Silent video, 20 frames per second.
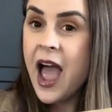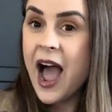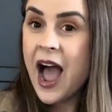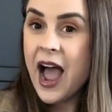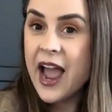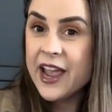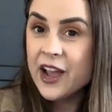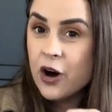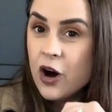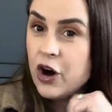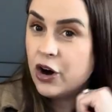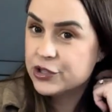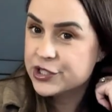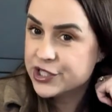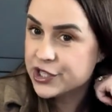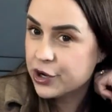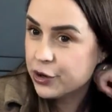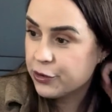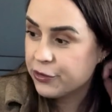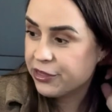I
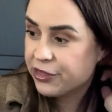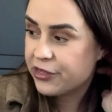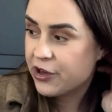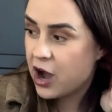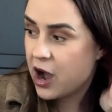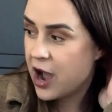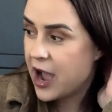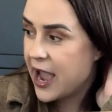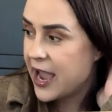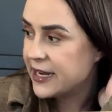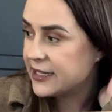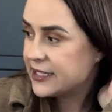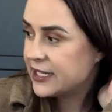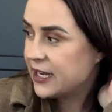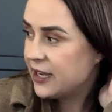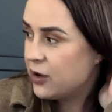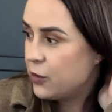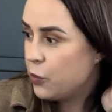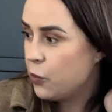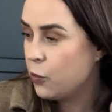also thought
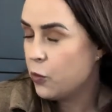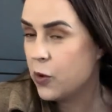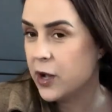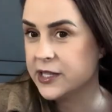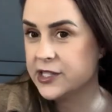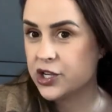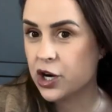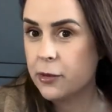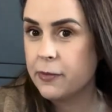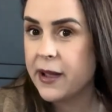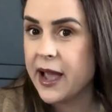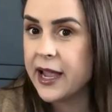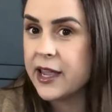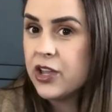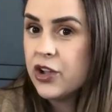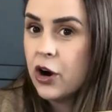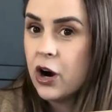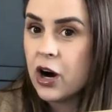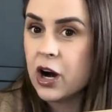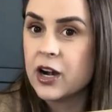once our
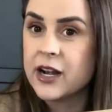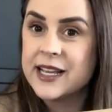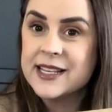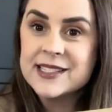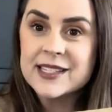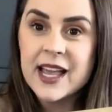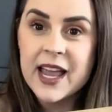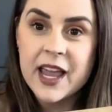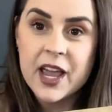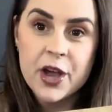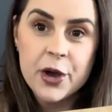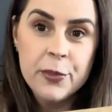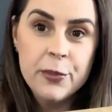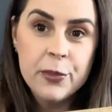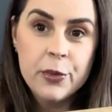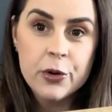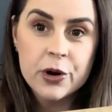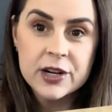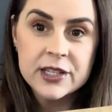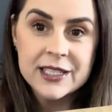backyard is like
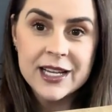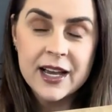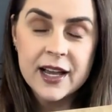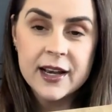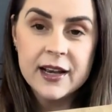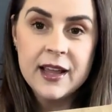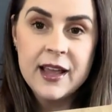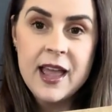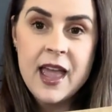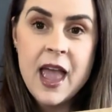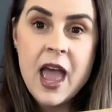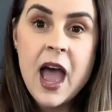more done